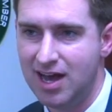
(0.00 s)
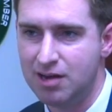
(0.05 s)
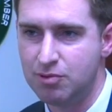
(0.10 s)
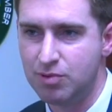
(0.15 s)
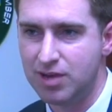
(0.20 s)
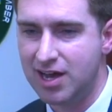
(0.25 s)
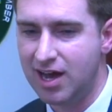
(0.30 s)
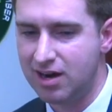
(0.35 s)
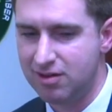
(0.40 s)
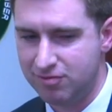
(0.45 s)

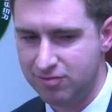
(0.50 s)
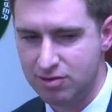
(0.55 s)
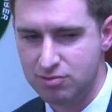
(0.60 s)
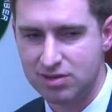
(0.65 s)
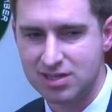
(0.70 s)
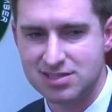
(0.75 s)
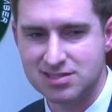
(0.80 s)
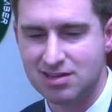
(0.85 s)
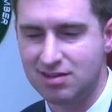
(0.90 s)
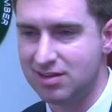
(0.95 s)
We got to
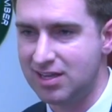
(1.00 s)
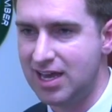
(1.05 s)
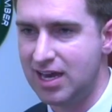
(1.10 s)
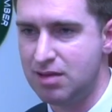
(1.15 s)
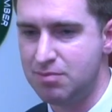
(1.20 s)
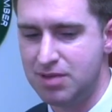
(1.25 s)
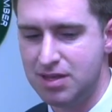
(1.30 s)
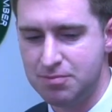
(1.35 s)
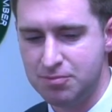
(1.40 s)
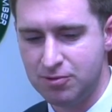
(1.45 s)
focus on
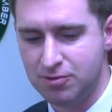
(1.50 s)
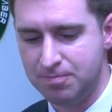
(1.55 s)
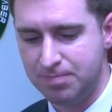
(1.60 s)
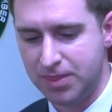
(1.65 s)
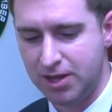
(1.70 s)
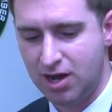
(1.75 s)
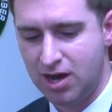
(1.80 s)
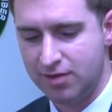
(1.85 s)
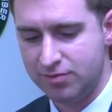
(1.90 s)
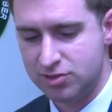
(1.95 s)
getting people
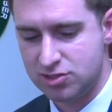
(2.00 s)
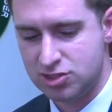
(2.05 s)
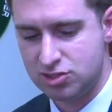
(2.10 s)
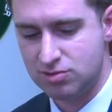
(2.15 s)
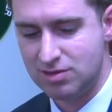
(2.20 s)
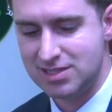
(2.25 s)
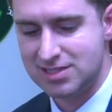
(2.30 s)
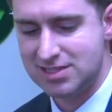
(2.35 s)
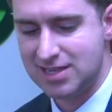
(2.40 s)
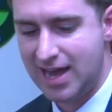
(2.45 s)
off the
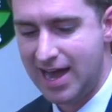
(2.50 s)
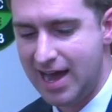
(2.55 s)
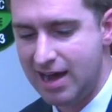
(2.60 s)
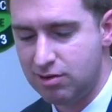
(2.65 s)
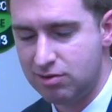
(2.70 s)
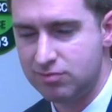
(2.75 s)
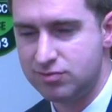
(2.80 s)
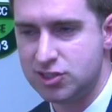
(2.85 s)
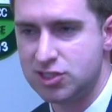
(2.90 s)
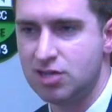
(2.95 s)
streets,
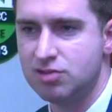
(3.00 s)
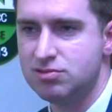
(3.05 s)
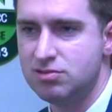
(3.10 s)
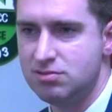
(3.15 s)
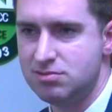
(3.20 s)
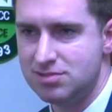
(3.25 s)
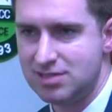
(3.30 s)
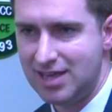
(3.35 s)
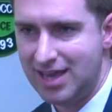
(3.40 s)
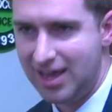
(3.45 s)
out of
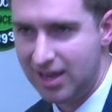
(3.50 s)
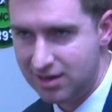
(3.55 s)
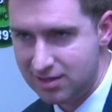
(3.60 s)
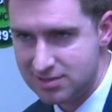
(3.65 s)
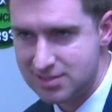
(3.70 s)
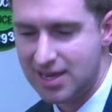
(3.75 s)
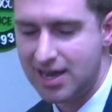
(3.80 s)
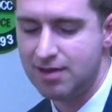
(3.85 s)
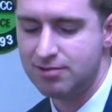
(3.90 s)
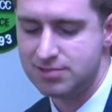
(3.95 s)
shelters, and
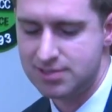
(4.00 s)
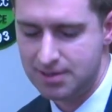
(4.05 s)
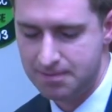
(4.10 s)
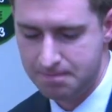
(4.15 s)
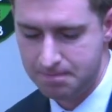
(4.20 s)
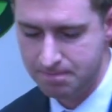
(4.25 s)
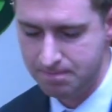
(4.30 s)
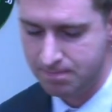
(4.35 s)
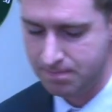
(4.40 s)
into housing.